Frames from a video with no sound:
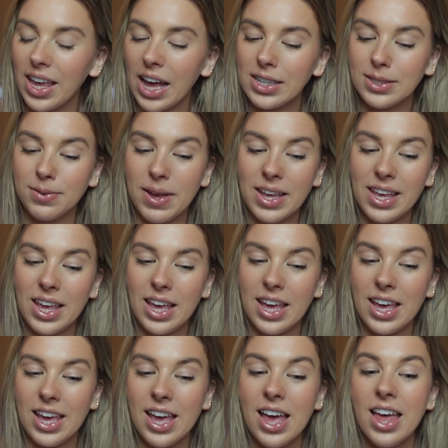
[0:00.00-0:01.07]
Castaway
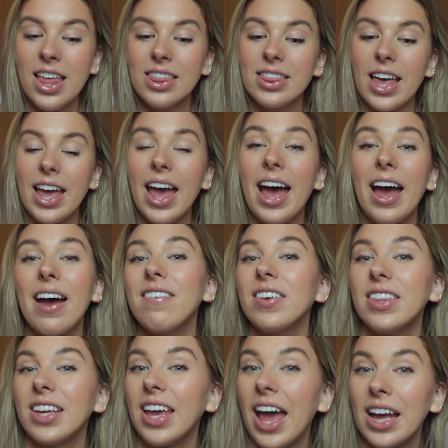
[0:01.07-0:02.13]
Cay, they
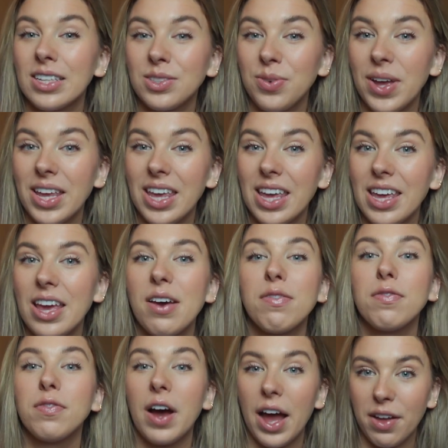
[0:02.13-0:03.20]
have the Castaway Cay
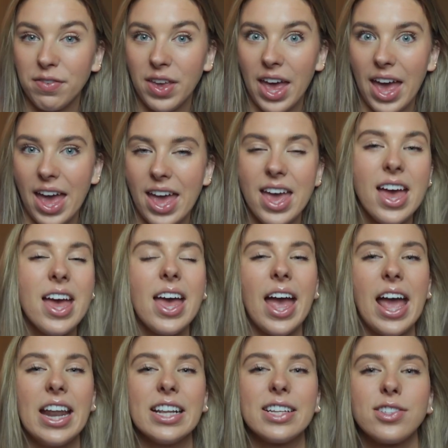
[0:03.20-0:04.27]
5K,
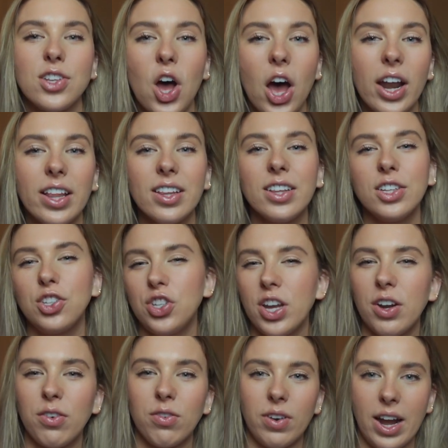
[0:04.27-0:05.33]
and it's not a
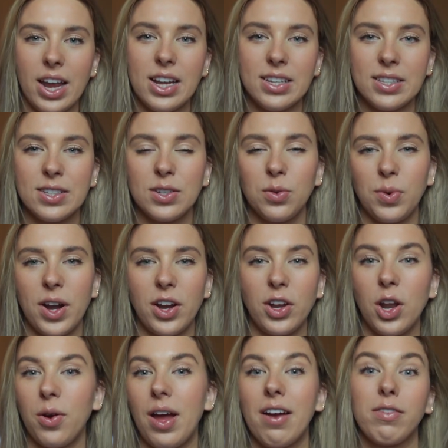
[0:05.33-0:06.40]
legit race where, you
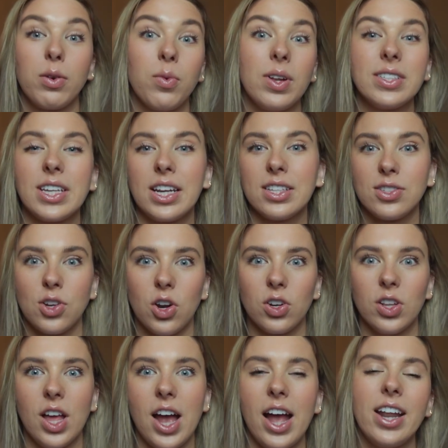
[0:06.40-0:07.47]
know, everyone's at the start
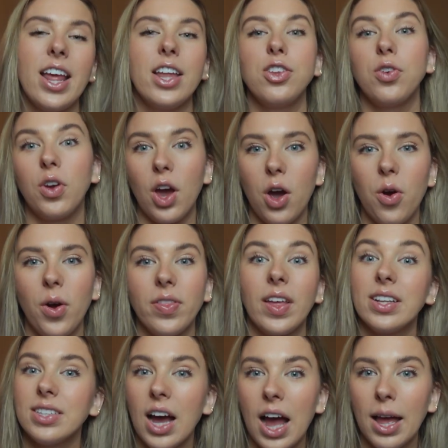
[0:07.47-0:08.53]
line and you go and they
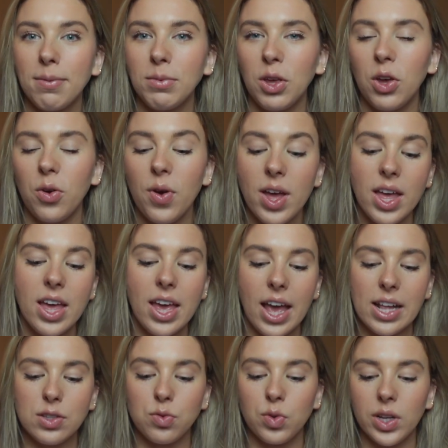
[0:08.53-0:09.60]
time you.
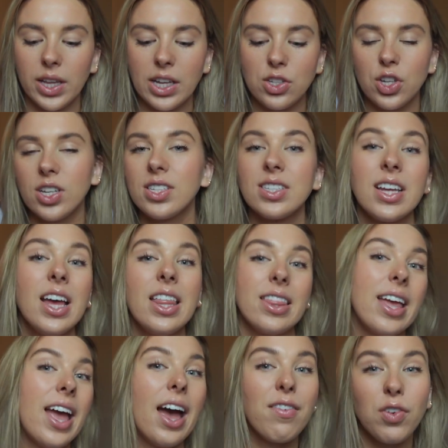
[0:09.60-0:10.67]
It's really just
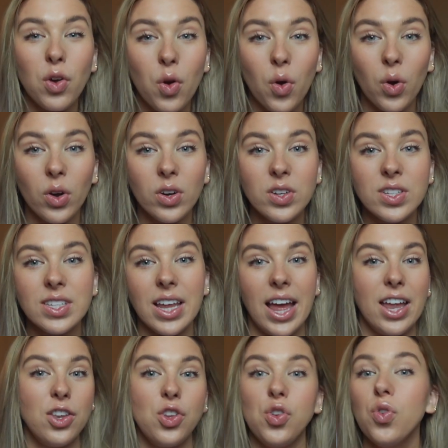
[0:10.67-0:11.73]
they have a course
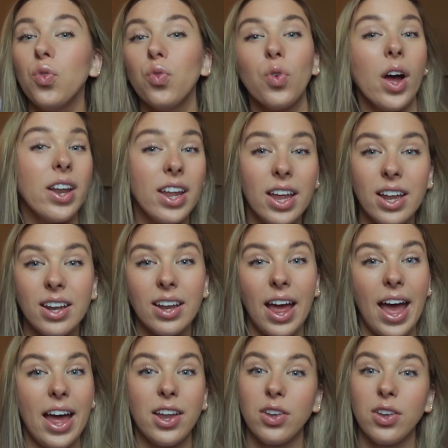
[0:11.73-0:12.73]
and you run it at